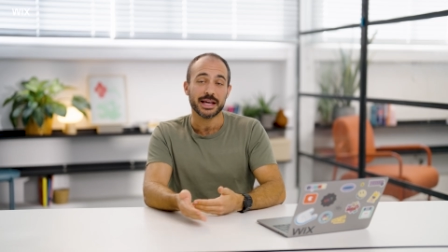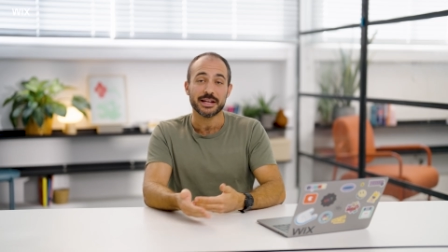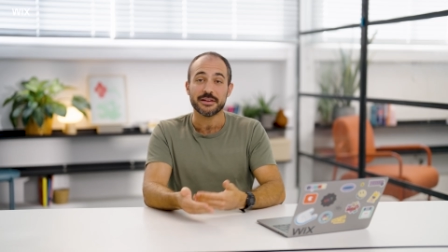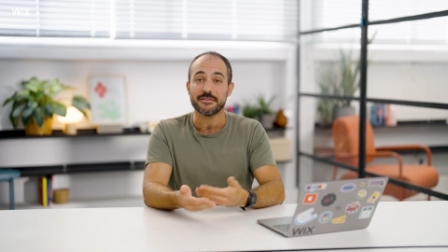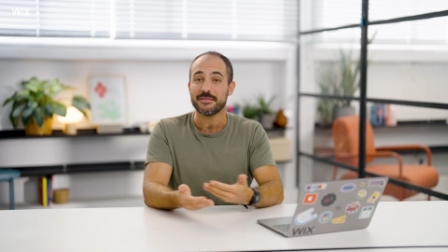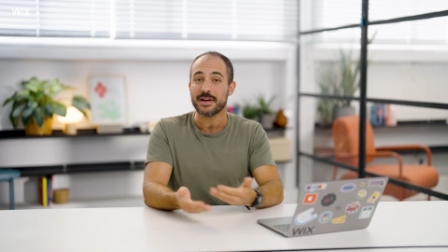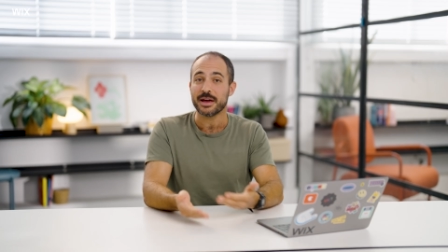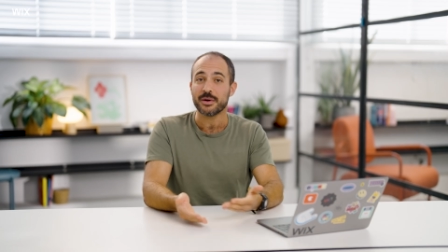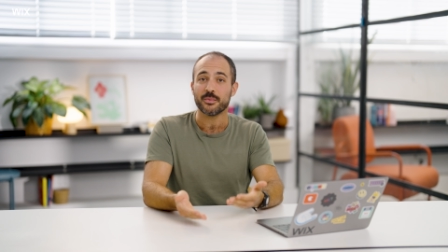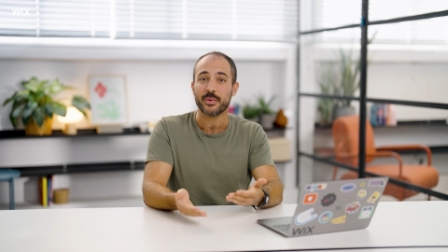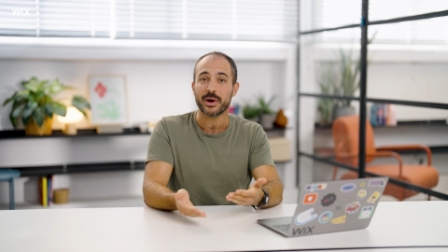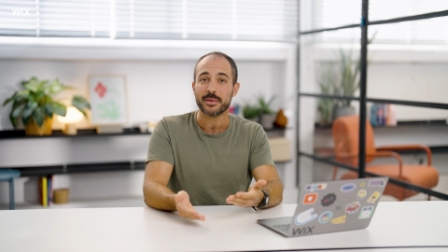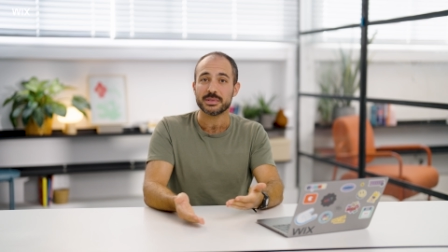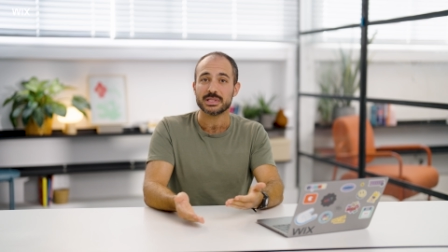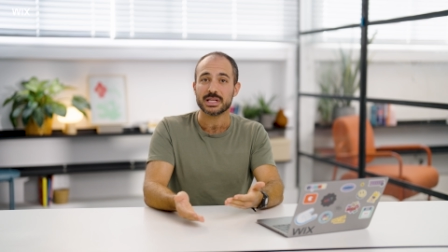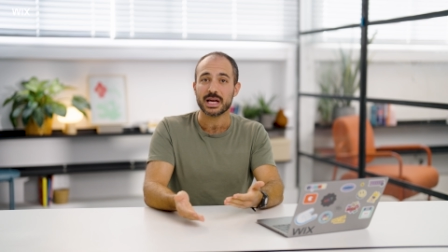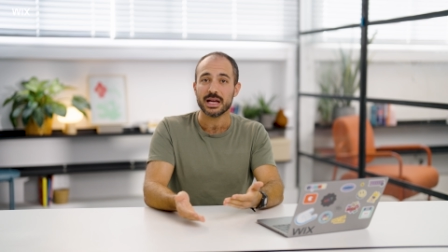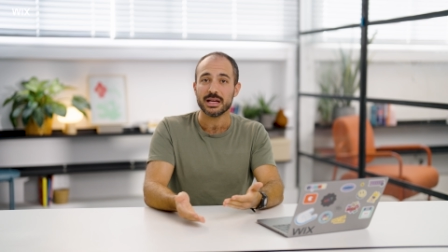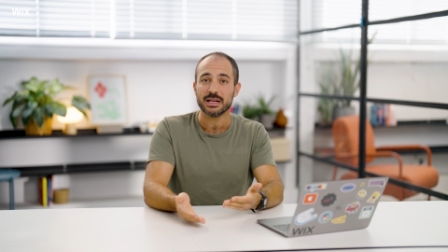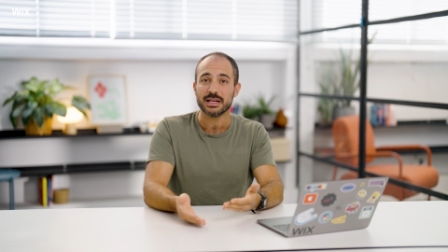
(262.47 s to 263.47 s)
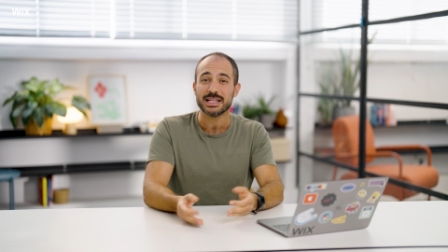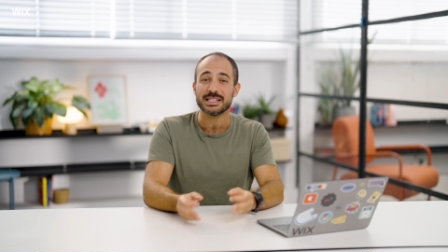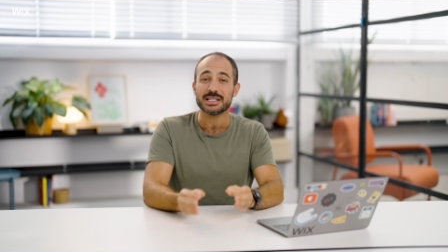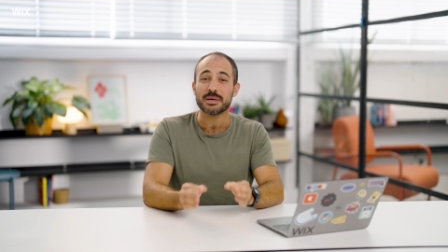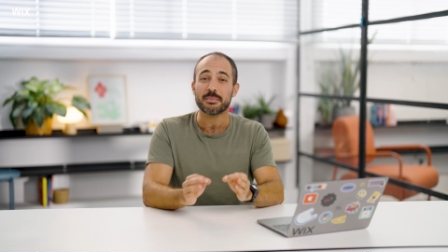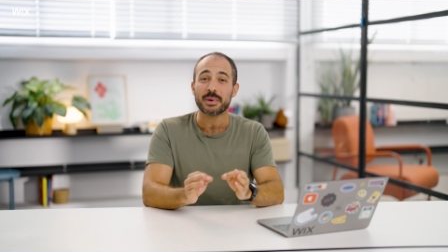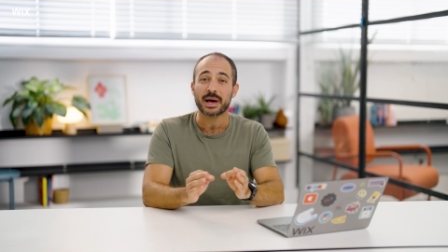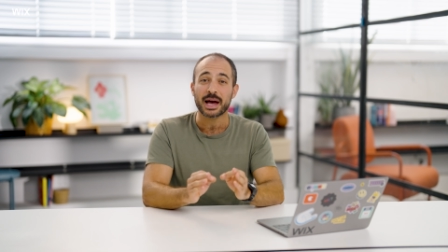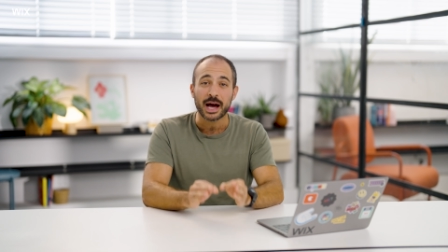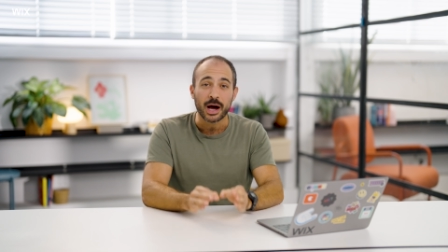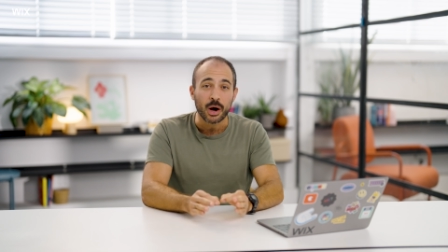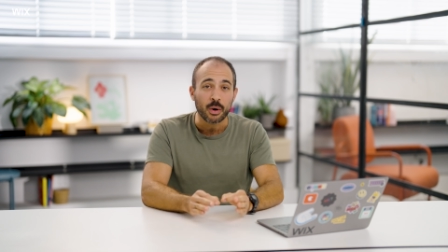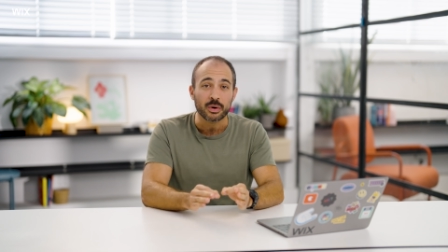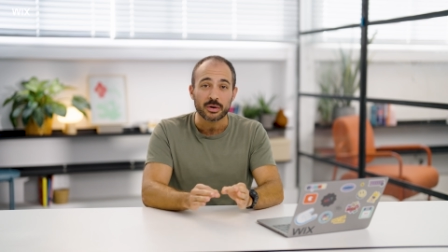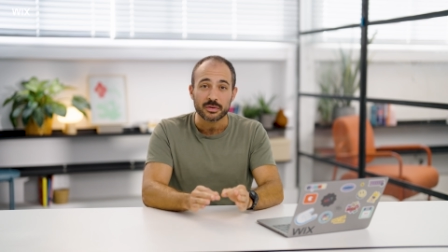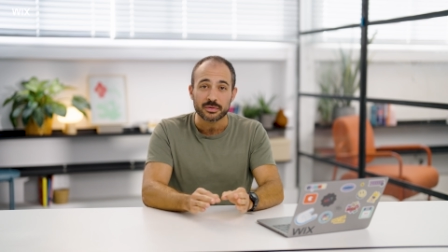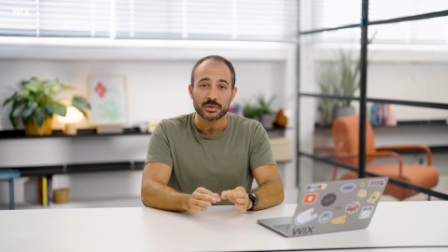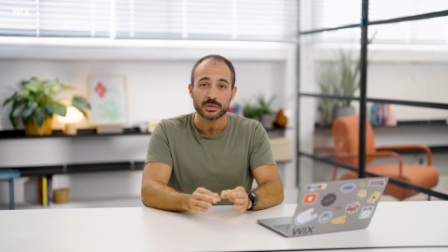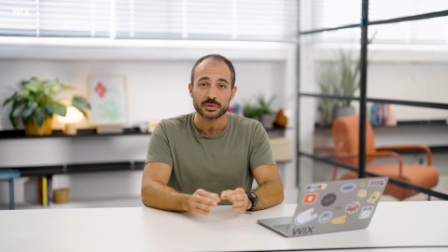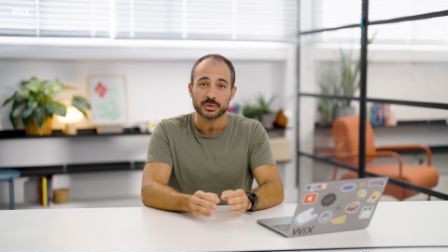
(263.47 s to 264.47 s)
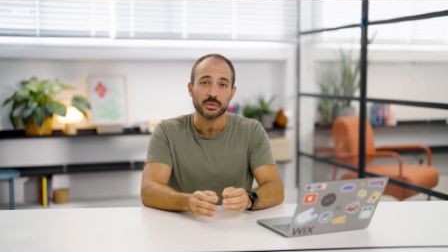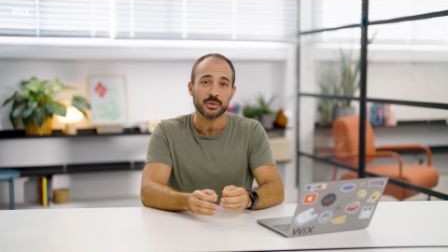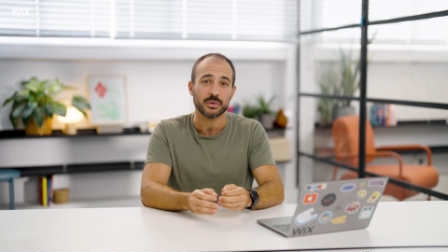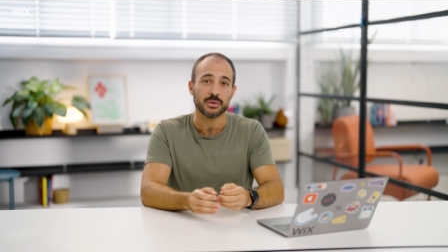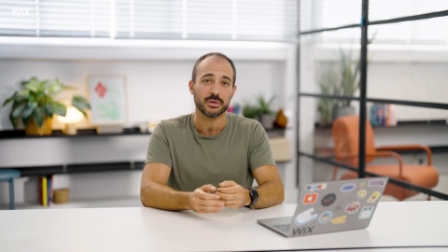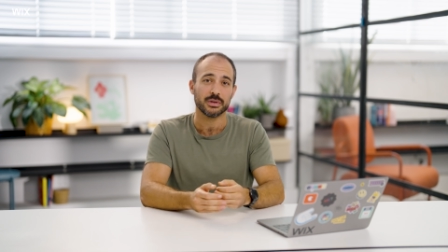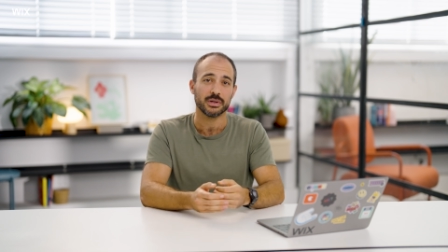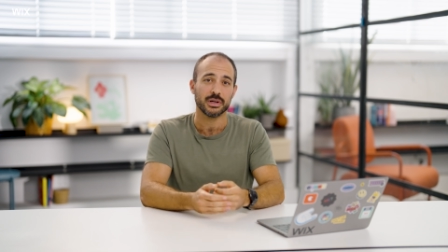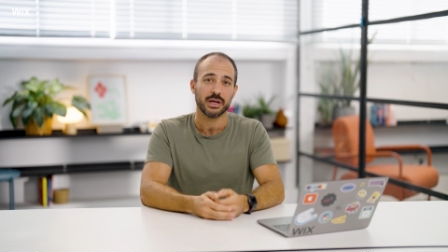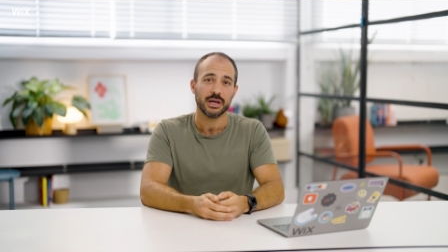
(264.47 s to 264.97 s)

an event website is a powerful tool.